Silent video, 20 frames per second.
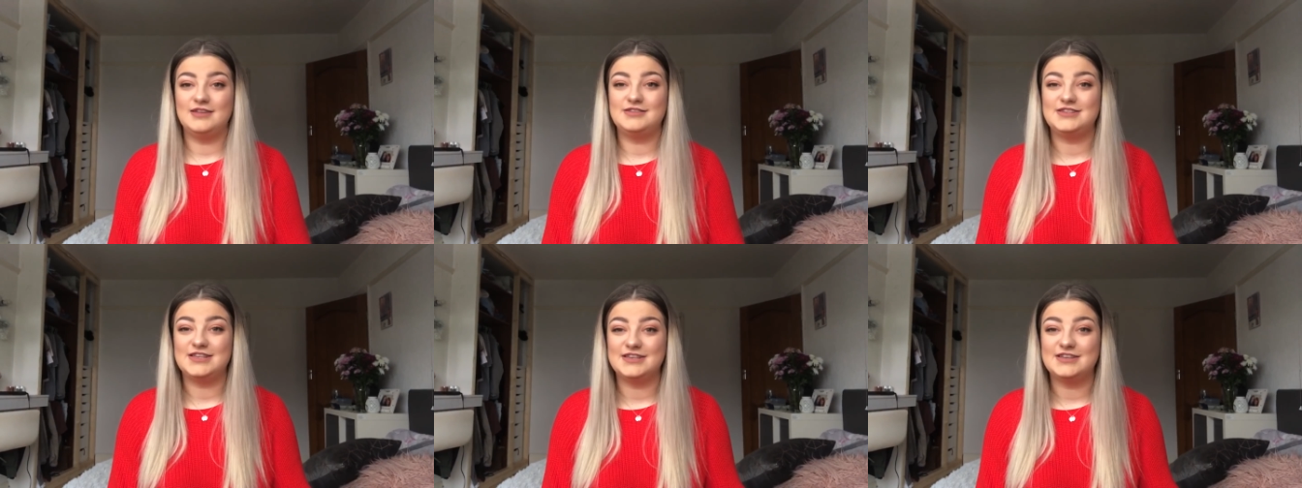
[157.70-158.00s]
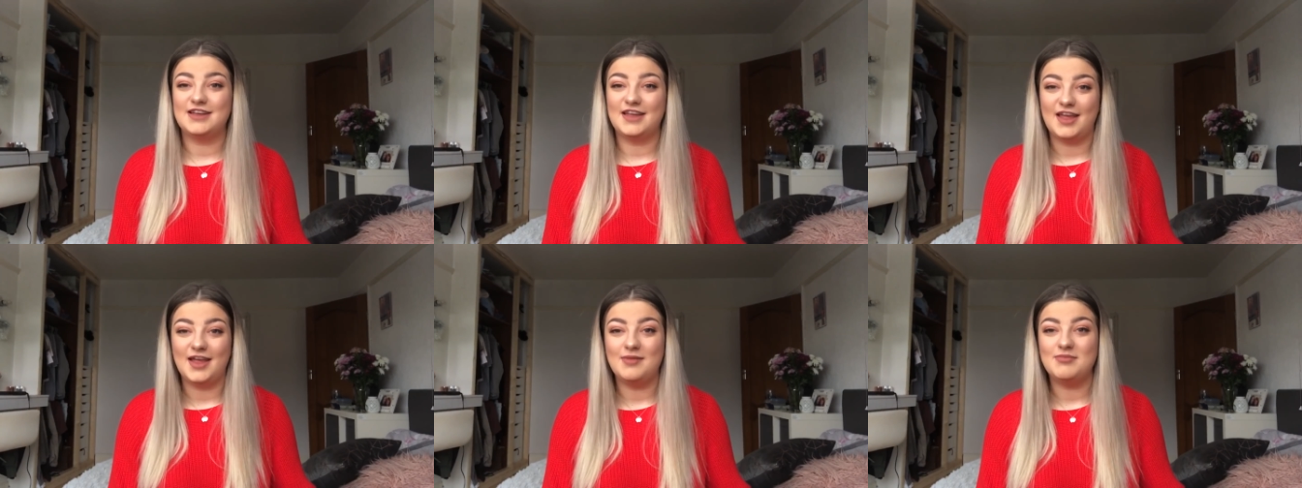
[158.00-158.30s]
I
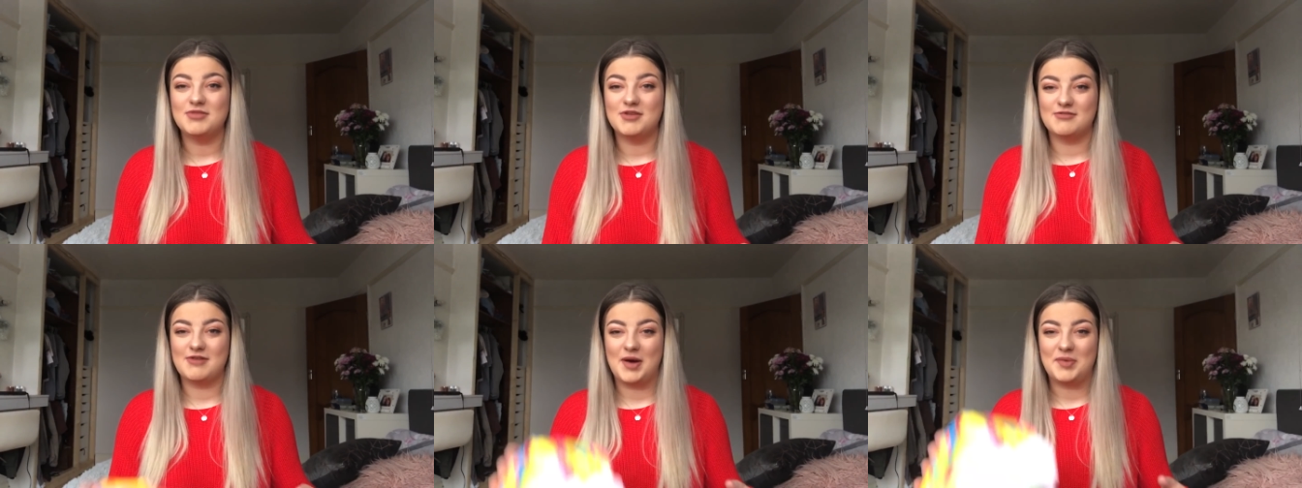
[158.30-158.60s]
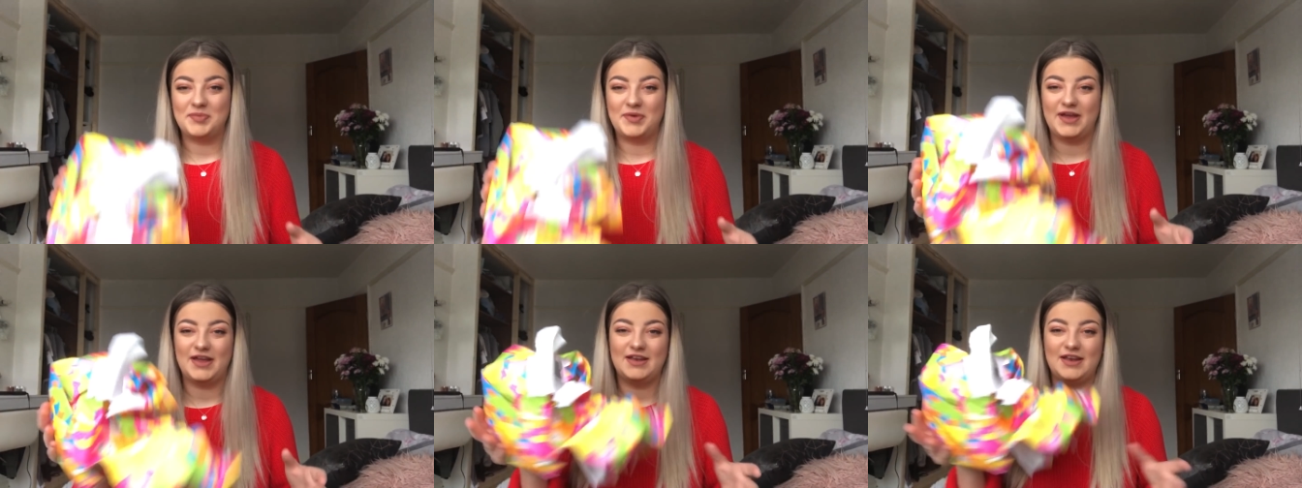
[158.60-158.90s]
did keep the
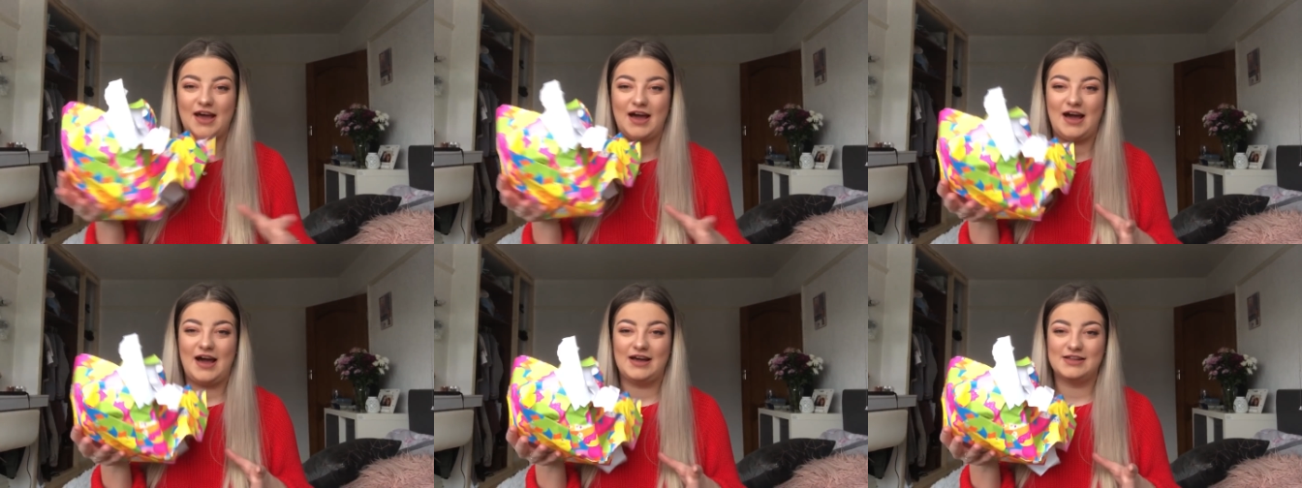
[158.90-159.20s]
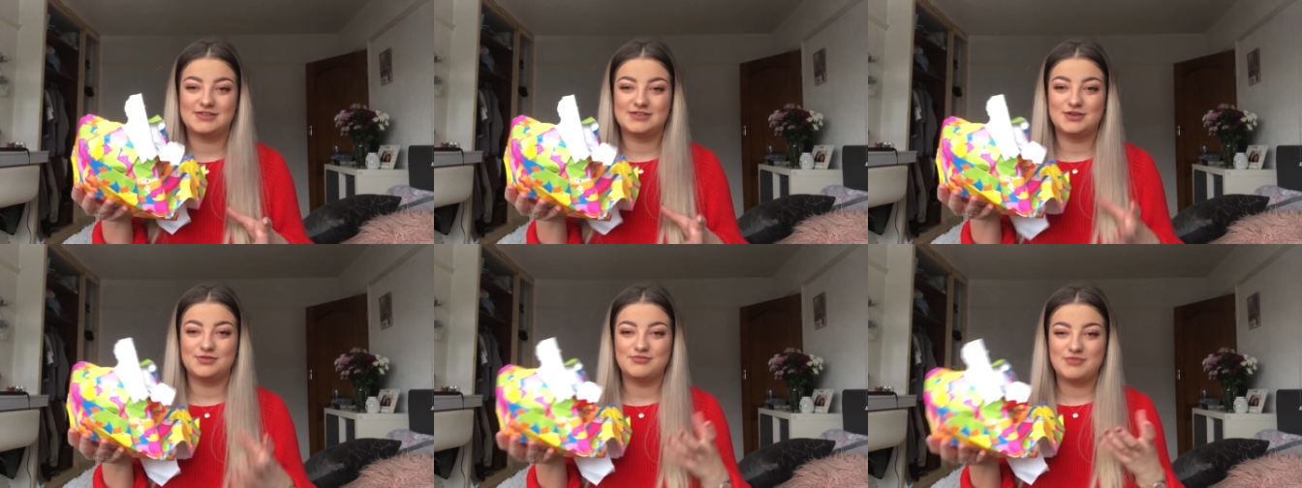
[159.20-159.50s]
wrapping. I
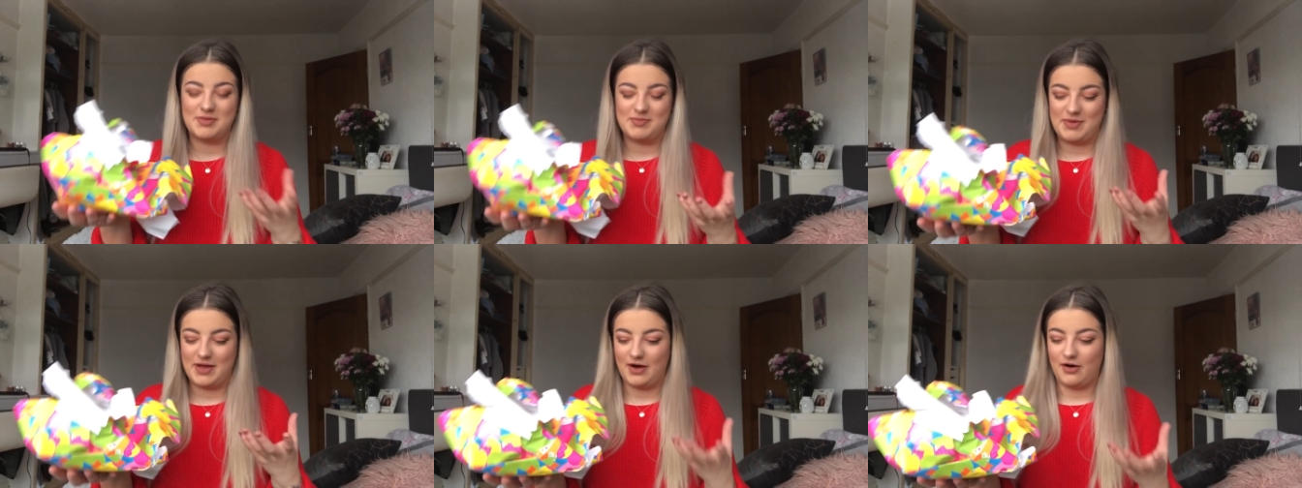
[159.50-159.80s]
had to rip